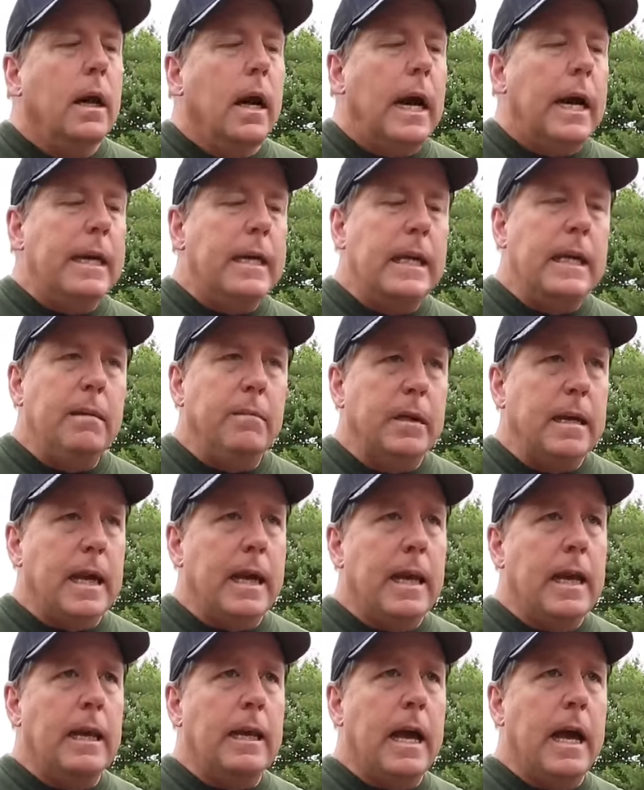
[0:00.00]
I keep
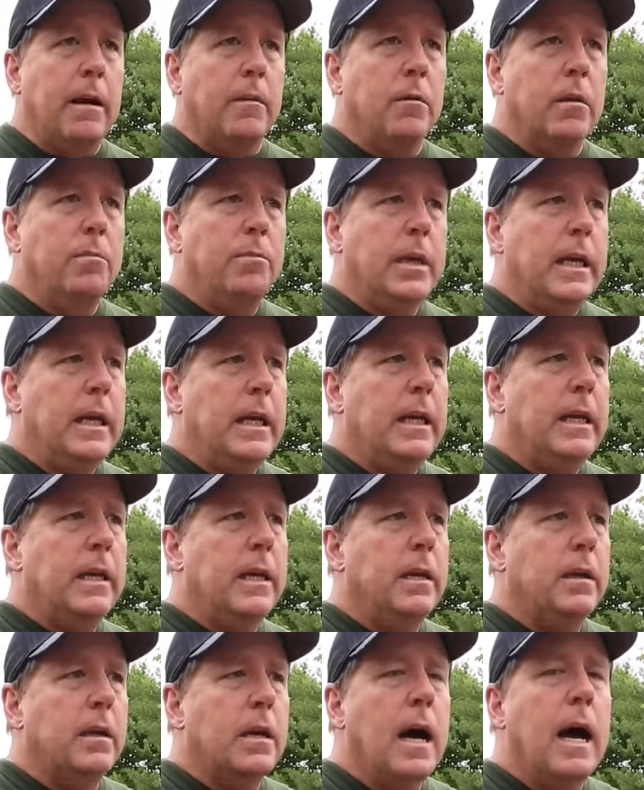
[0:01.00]
getting that
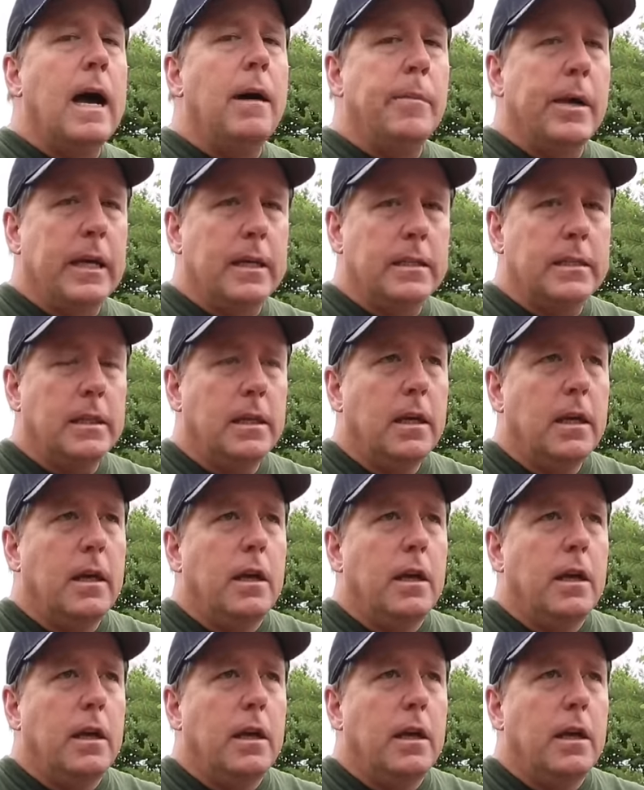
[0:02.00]
repeated comment.